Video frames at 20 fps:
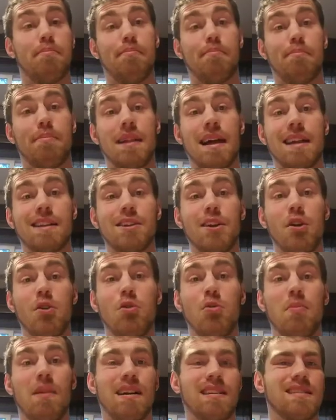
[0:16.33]
plateau
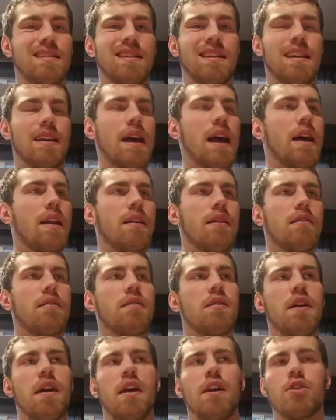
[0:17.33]
busting, how to
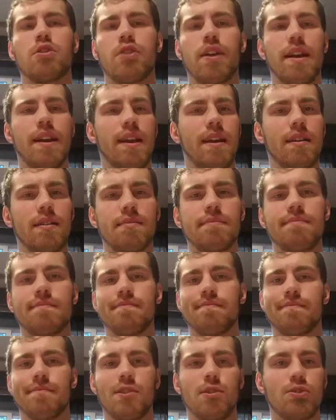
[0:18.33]
training,
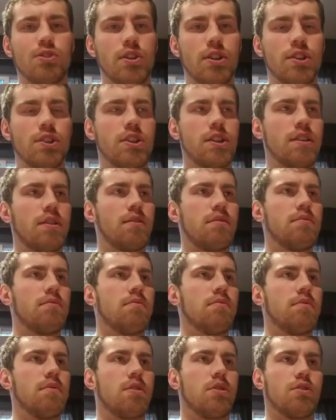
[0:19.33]

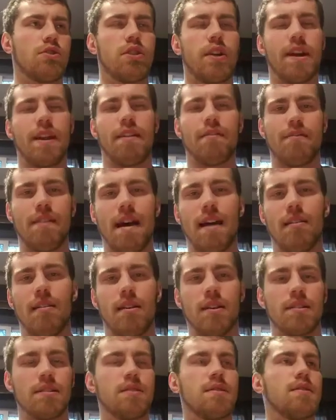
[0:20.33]
nutrition, or training fat
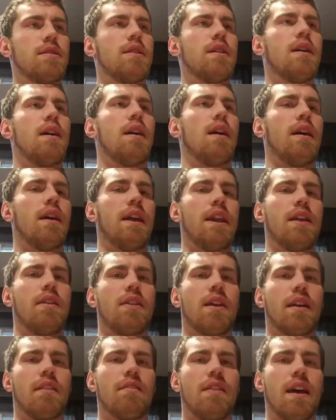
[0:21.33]
loss,
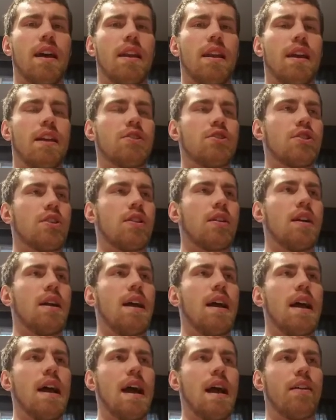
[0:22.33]
anything of that nature,
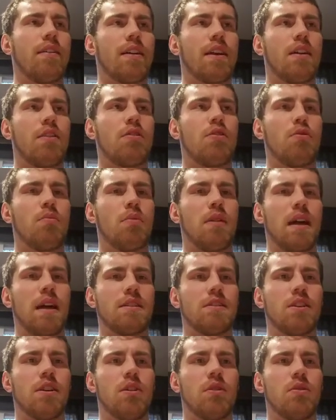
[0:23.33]
how to get through
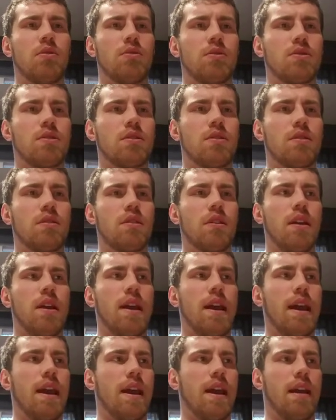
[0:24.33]
plateaus,
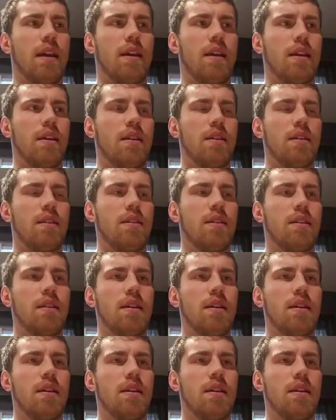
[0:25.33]
and